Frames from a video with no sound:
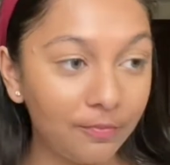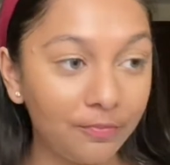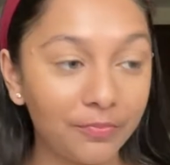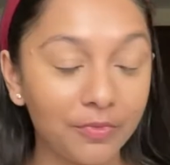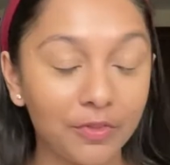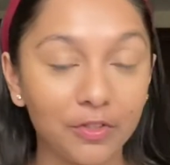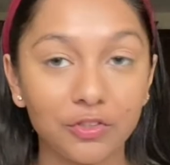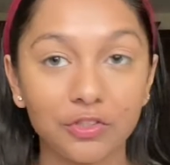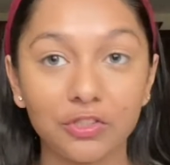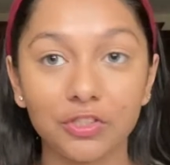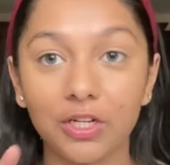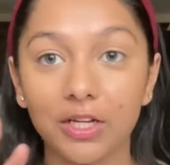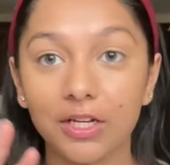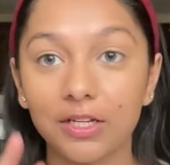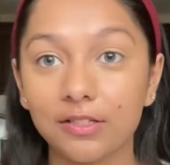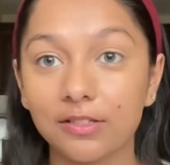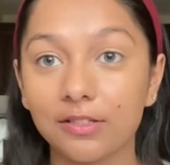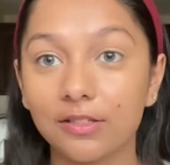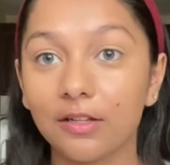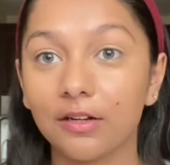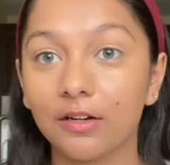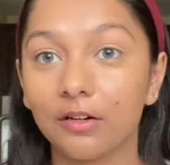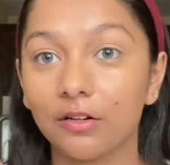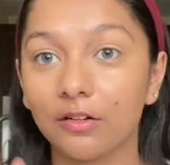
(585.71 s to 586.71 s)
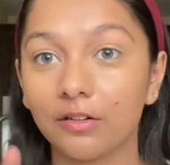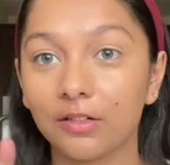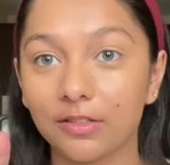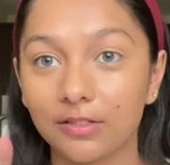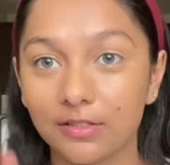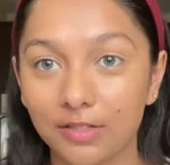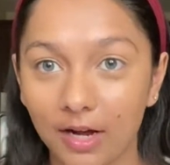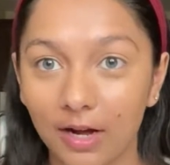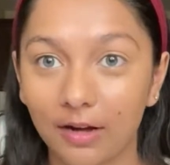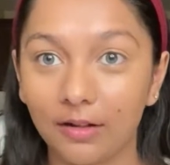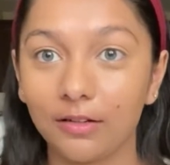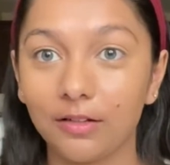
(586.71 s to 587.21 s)
the shades that are
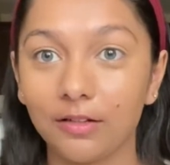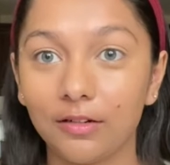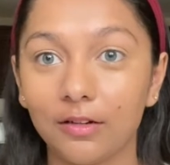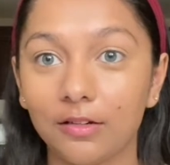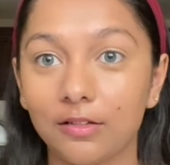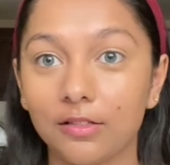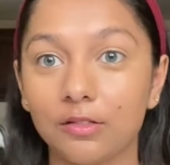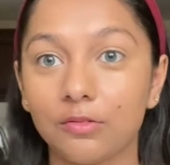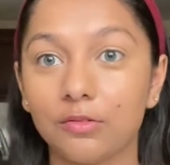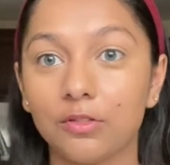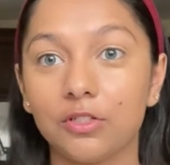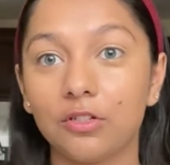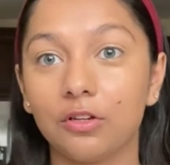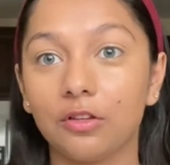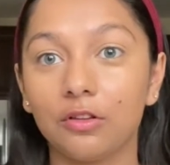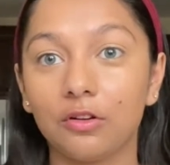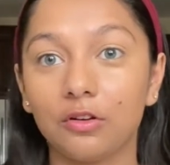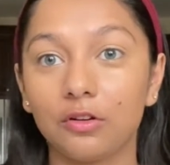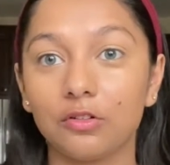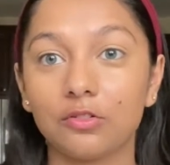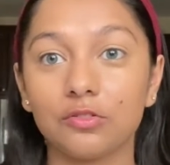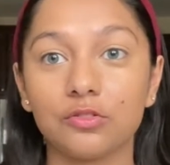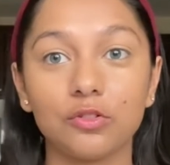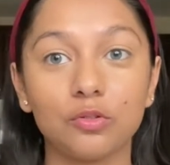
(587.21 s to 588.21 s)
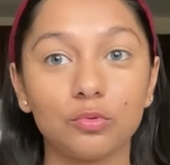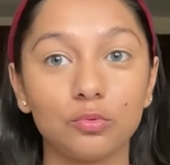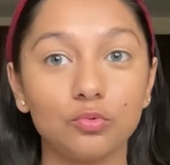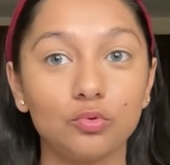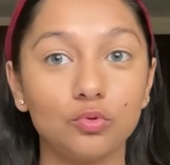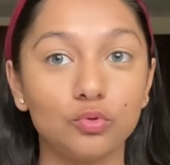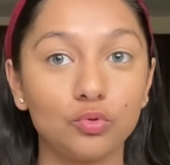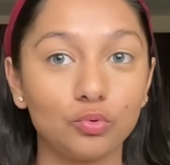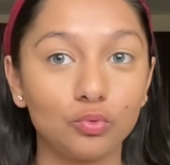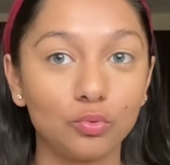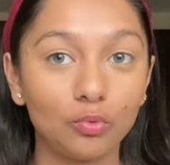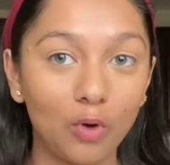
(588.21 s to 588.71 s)
exactly next to each other are so
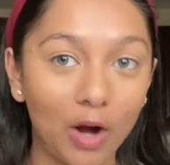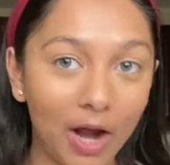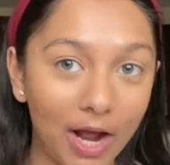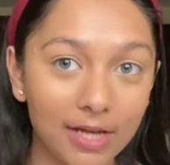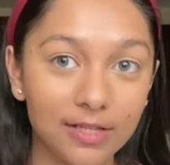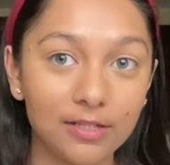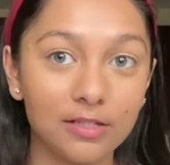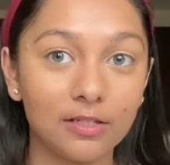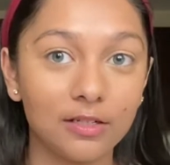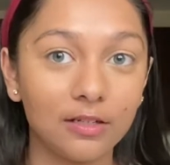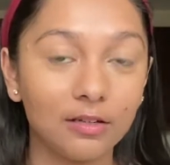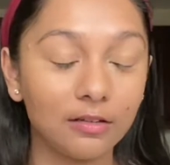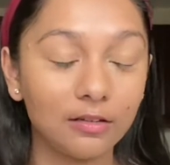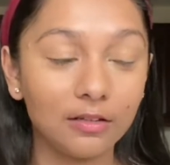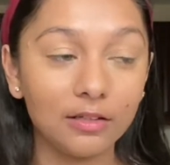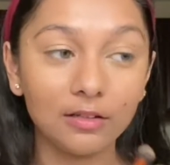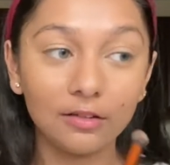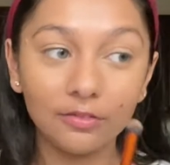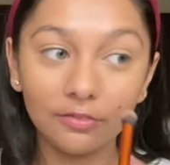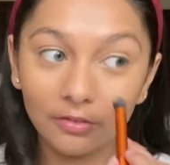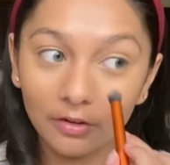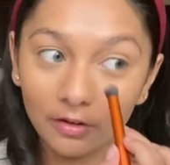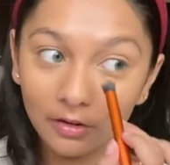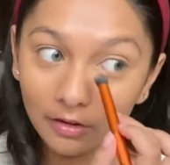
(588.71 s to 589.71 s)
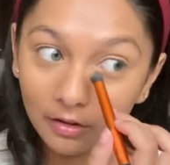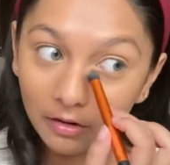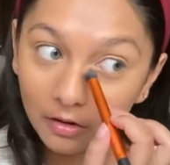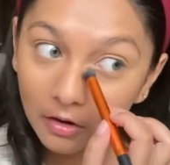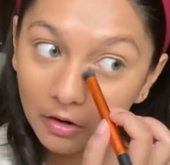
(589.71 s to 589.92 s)
drastically different.